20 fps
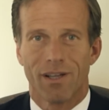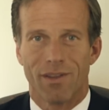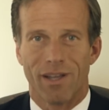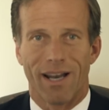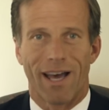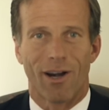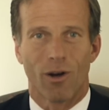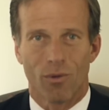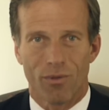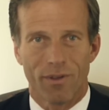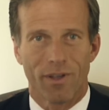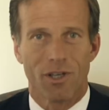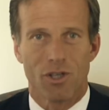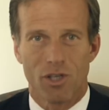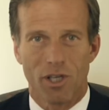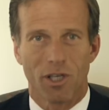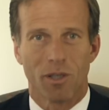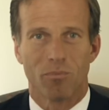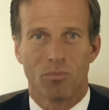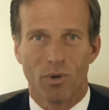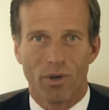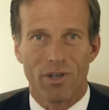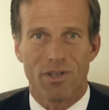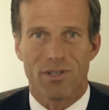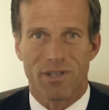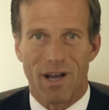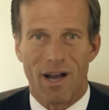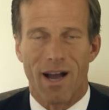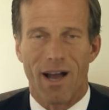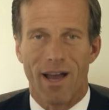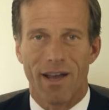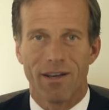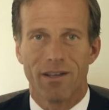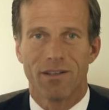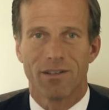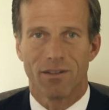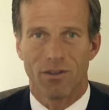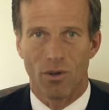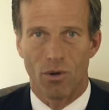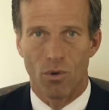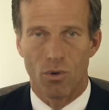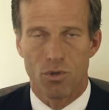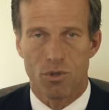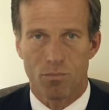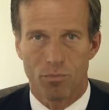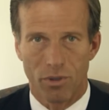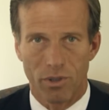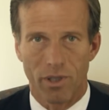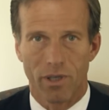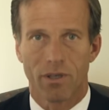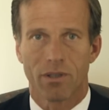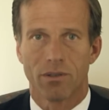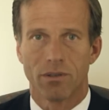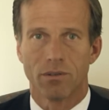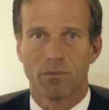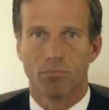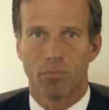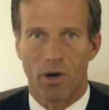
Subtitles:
that I don't think she can put aside those political